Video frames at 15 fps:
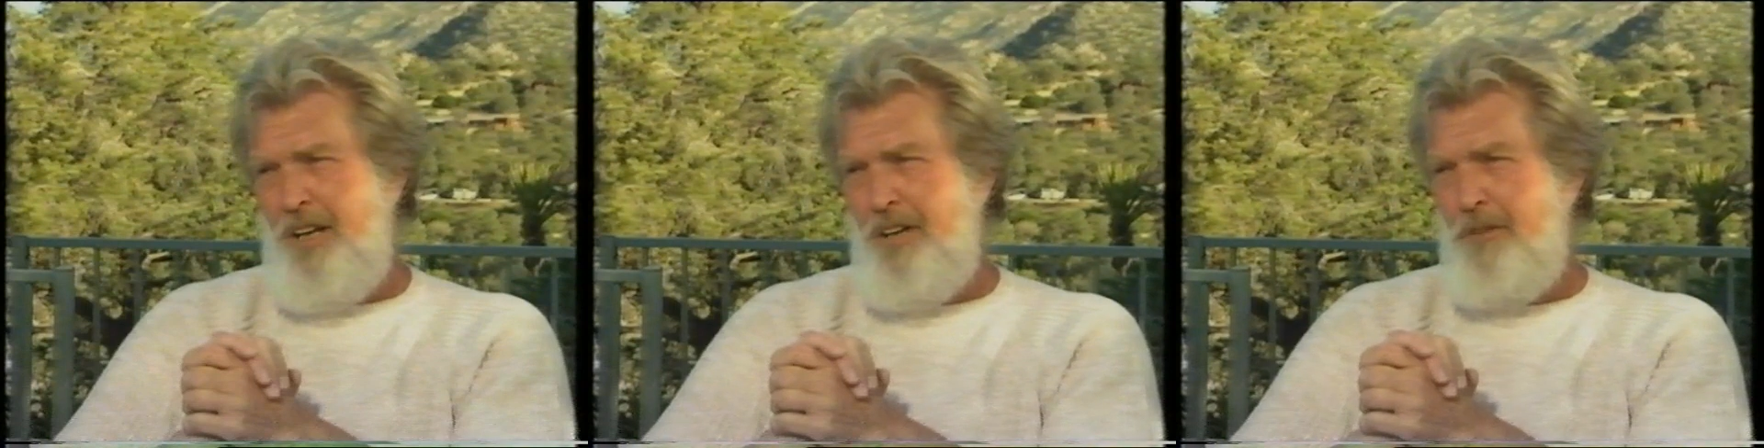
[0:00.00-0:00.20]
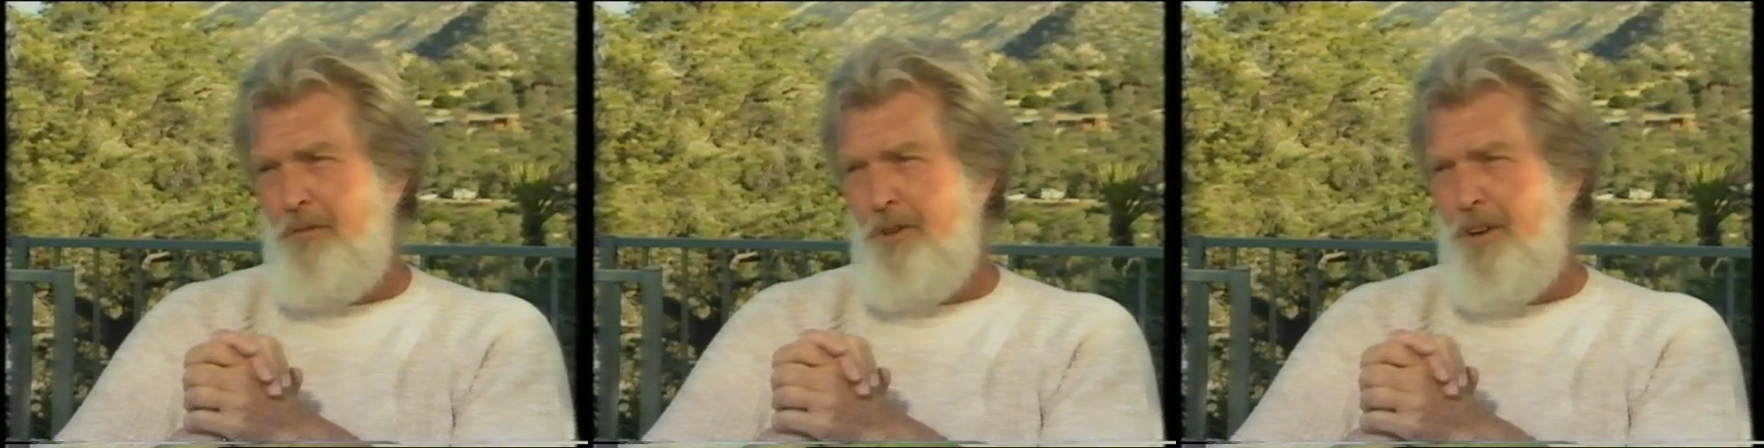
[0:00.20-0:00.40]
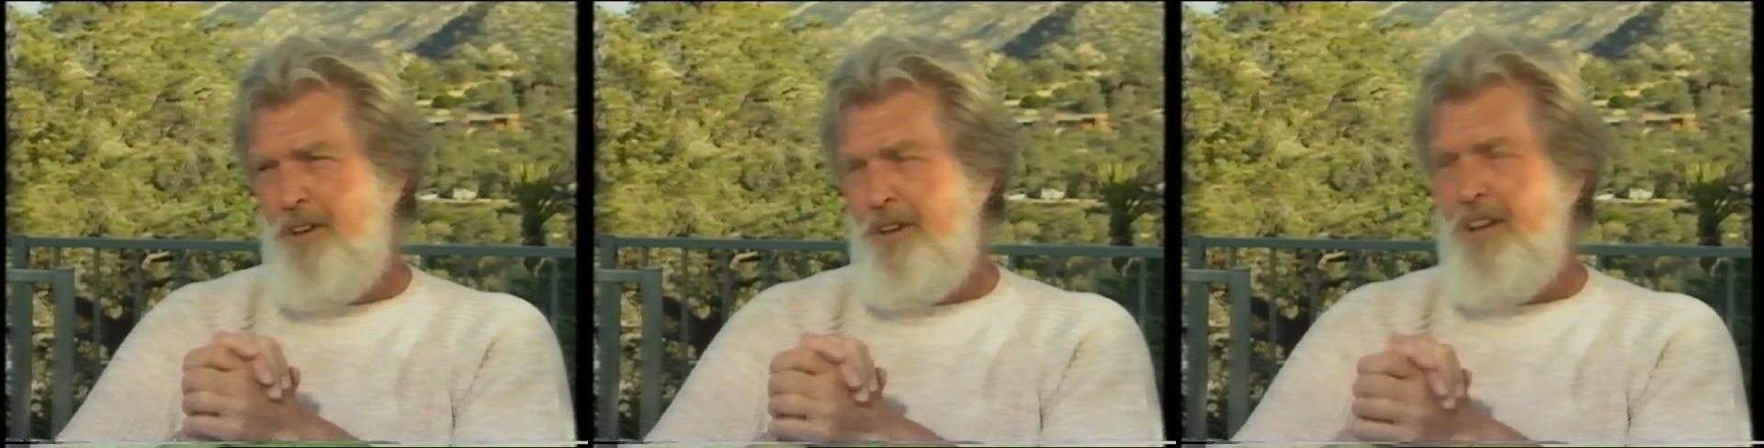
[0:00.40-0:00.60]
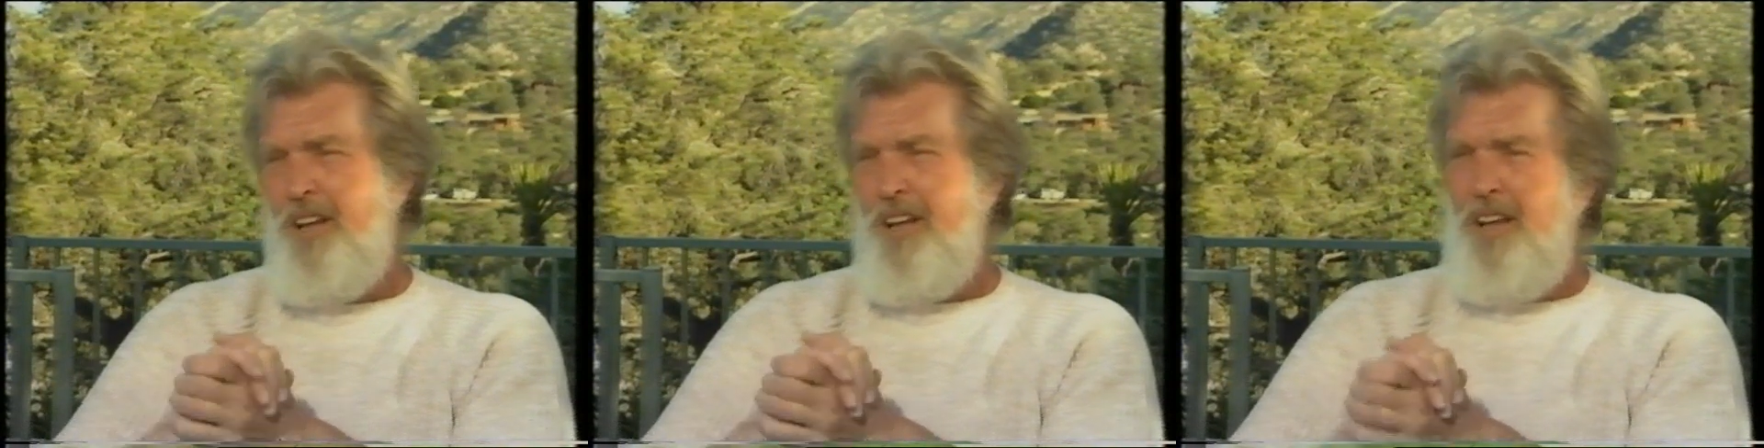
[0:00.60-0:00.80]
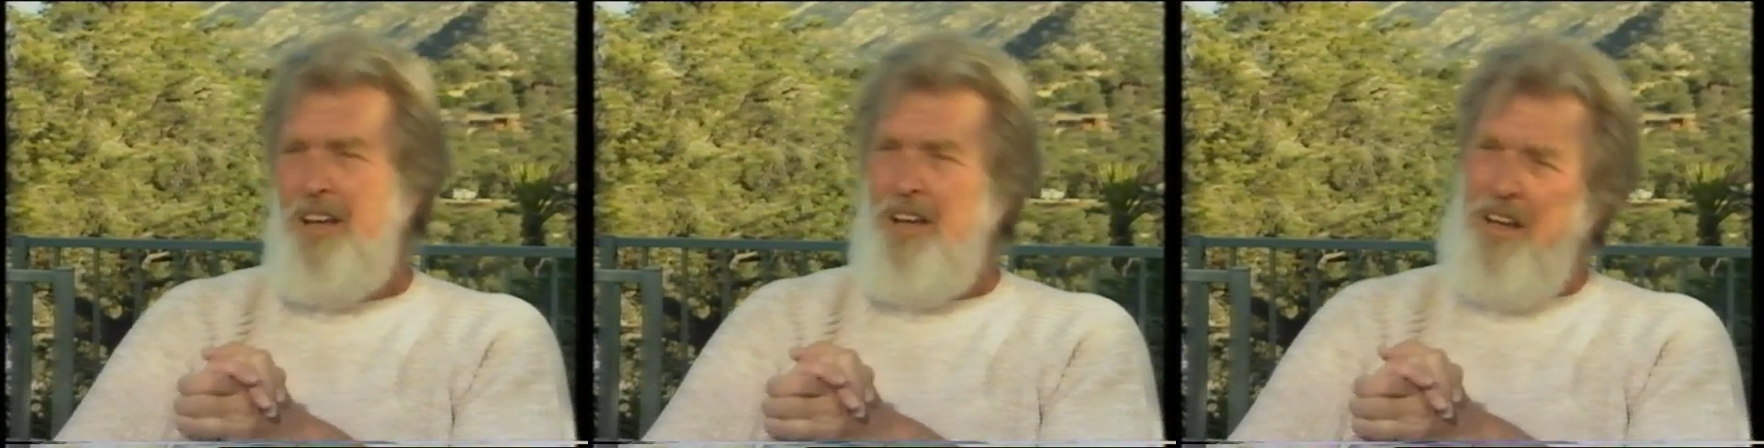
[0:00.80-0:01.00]
I do wrong
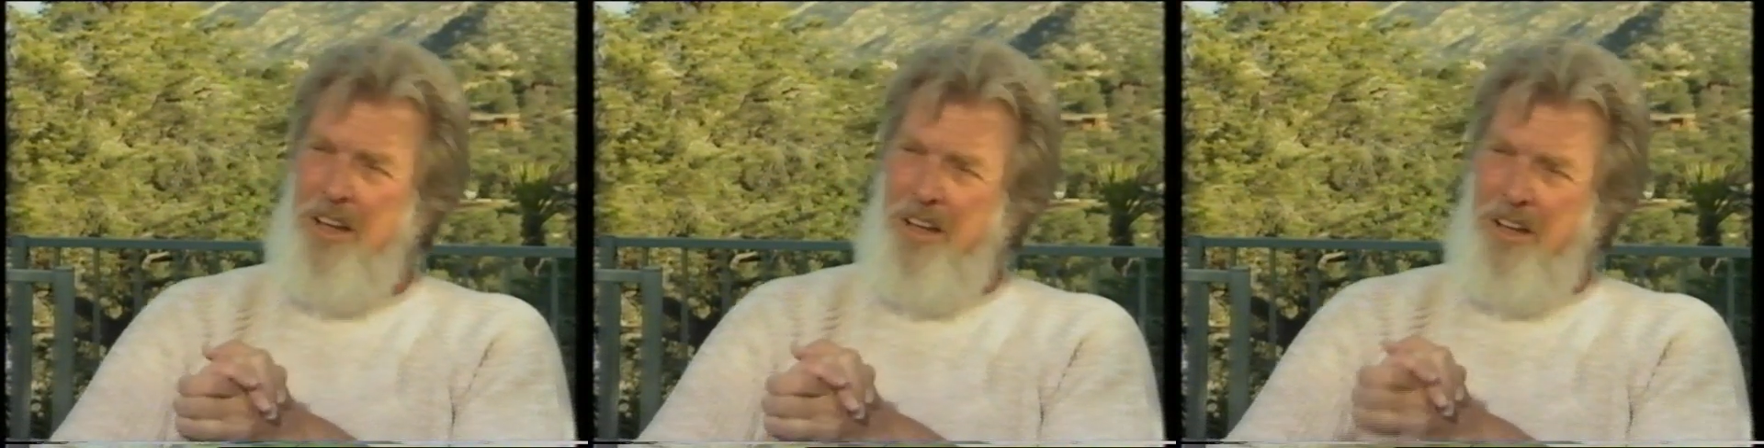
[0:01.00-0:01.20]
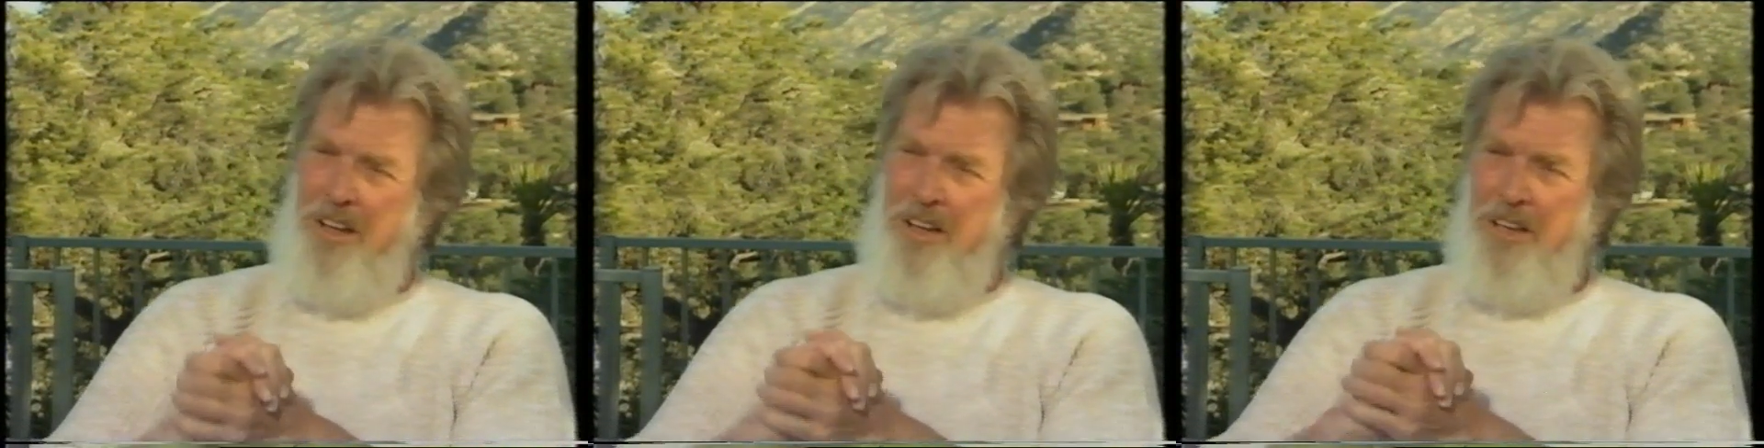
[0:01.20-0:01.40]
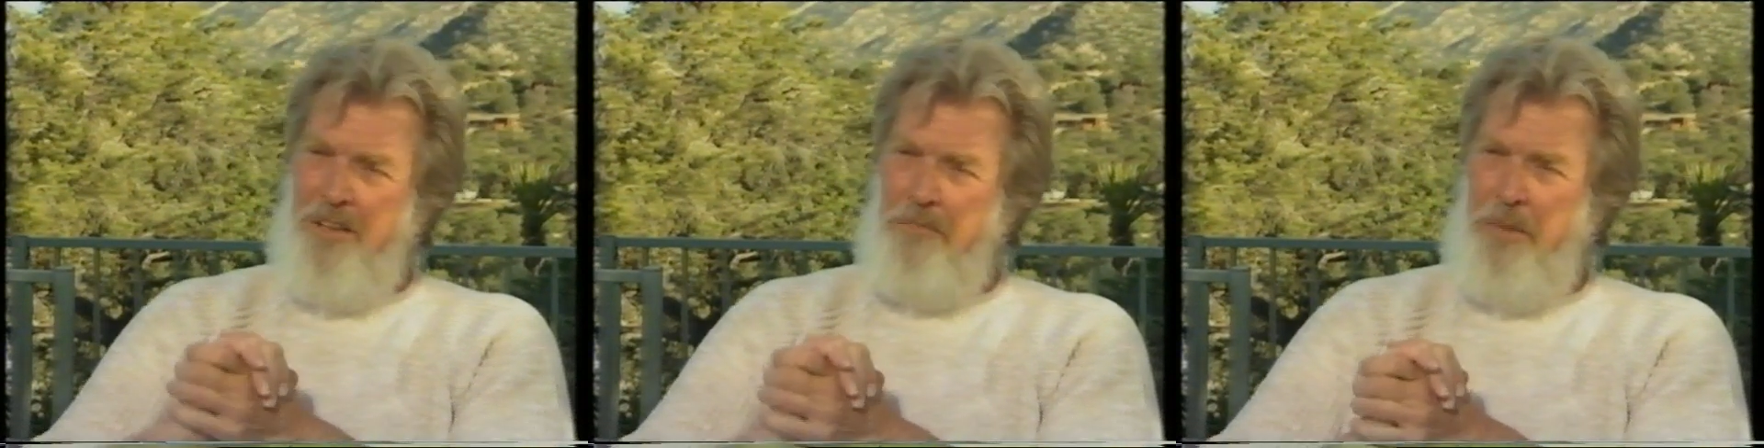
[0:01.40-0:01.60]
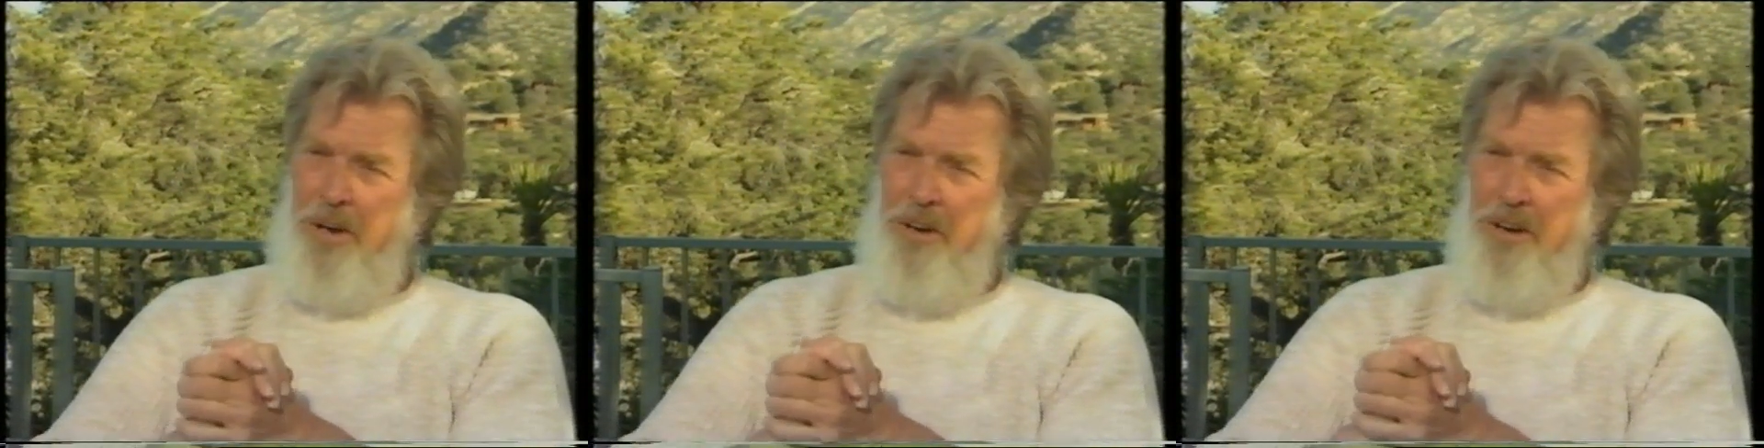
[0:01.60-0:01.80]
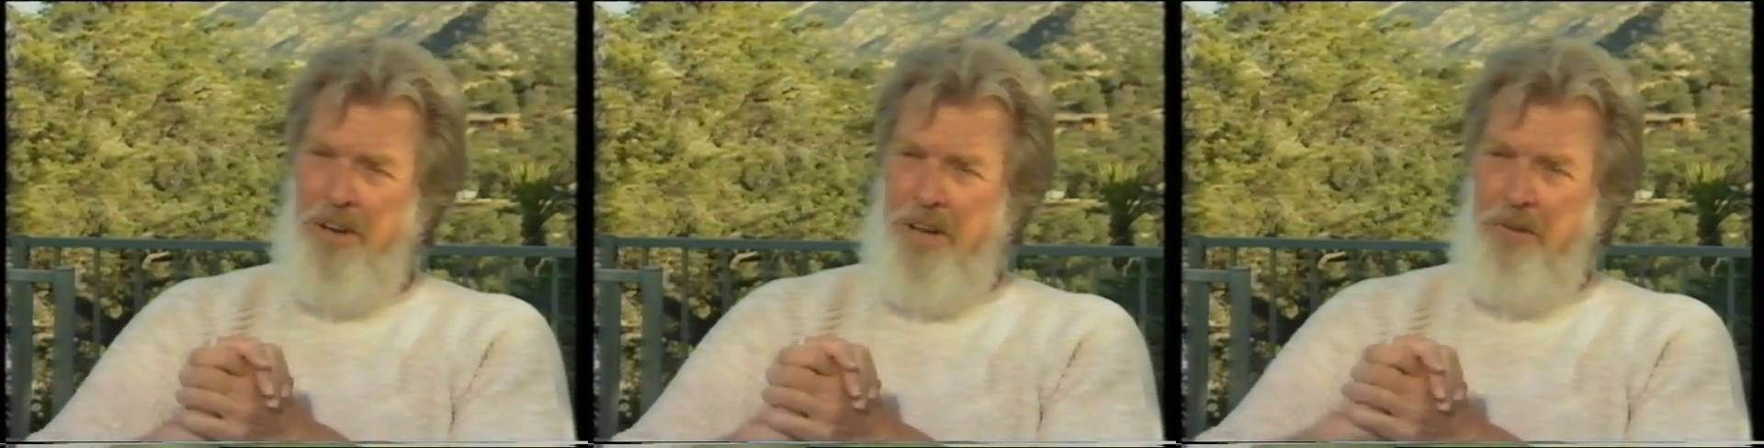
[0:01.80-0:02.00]

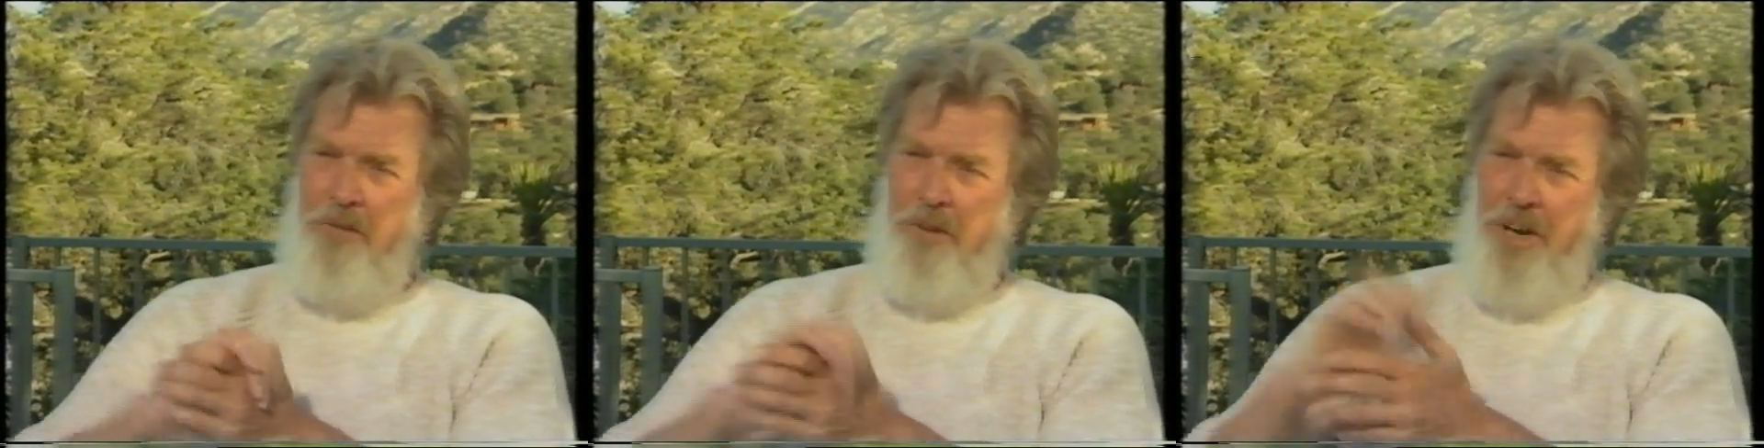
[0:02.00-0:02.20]
apparently